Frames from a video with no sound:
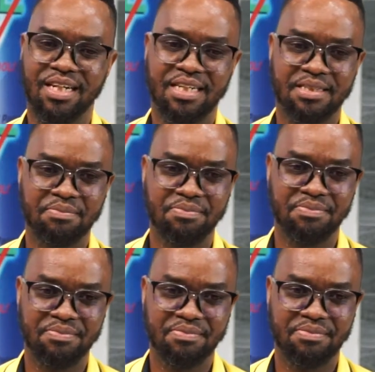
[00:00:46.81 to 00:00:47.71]
Um,
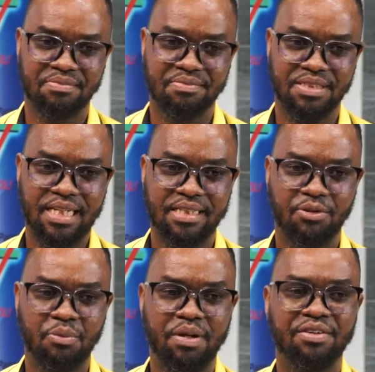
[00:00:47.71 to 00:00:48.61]
started
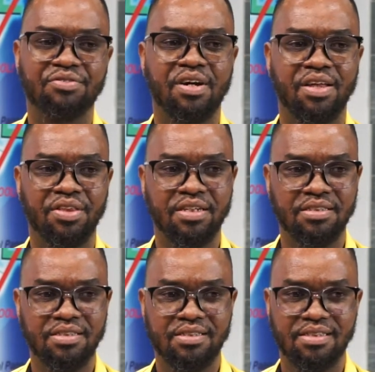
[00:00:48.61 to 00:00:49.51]
with my father
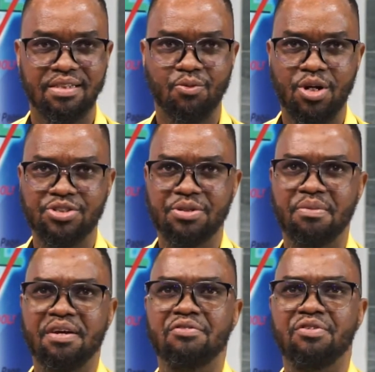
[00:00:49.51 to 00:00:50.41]
watching
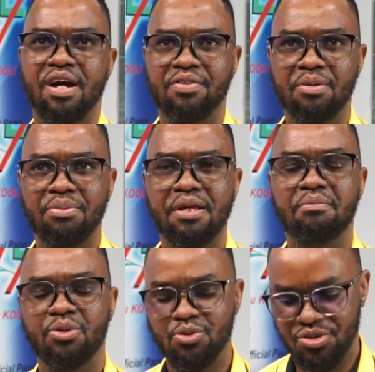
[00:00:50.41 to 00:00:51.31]
my father play
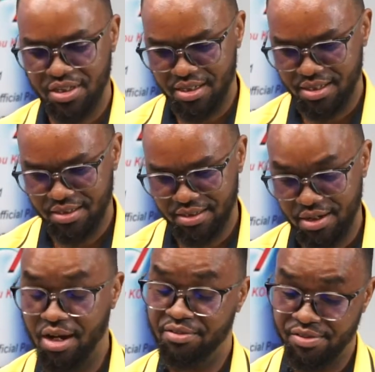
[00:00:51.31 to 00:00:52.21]
music
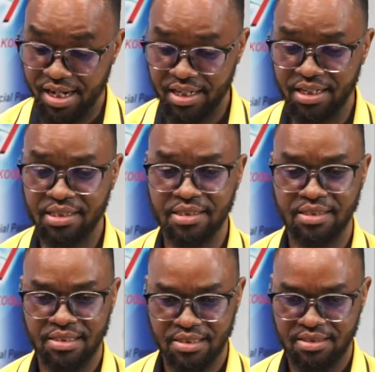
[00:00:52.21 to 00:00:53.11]
on vinyl
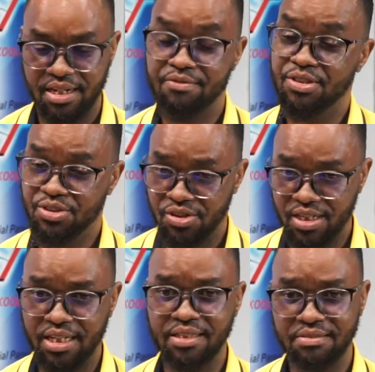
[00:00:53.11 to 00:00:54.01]
every
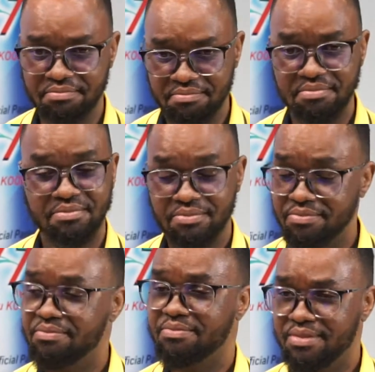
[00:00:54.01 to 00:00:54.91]
Sunday,
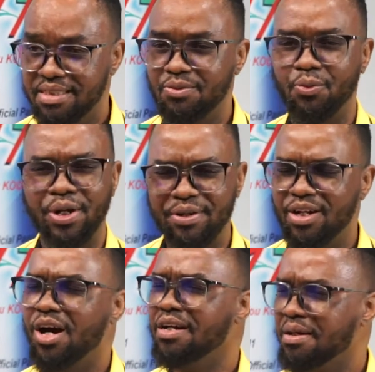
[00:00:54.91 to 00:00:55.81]
wearing
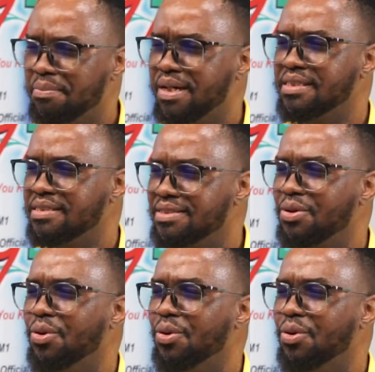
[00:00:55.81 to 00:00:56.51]
underpants